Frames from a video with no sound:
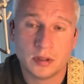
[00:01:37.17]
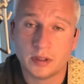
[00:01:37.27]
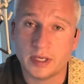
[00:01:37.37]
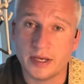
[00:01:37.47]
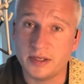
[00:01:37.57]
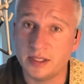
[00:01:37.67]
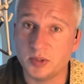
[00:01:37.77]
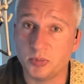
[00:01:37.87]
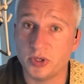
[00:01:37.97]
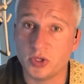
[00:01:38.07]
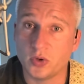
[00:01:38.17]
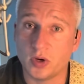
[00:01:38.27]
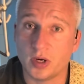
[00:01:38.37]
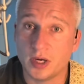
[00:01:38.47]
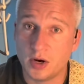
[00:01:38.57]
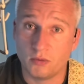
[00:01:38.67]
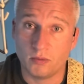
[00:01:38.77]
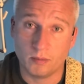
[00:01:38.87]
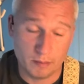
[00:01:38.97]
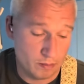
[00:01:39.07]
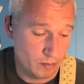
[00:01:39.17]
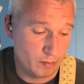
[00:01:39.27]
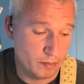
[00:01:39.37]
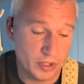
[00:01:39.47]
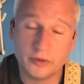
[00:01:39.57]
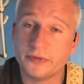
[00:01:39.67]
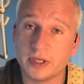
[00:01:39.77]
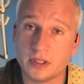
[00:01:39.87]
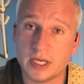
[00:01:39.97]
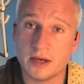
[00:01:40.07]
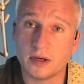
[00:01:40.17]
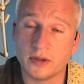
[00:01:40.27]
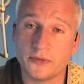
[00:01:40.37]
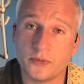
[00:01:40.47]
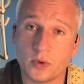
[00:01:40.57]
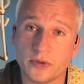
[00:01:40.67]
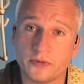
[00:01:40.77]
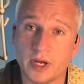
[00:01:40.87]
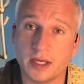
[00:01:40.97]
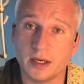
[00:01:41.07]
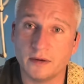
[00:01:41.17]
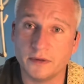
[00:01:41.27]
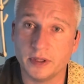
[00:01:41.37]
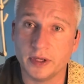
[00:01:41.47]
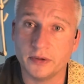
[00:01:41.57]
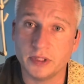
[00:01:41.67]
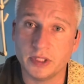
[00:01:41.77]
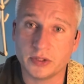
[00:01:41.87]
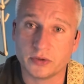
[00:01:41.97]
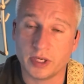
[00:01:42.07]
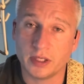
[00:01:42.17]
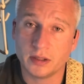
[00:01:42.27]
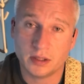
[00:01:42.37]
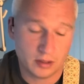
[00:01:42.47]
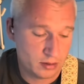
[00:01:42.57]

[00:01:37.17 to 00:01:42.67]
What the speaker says: Now you need to put your middle finger down on the 4th fret of the low D string.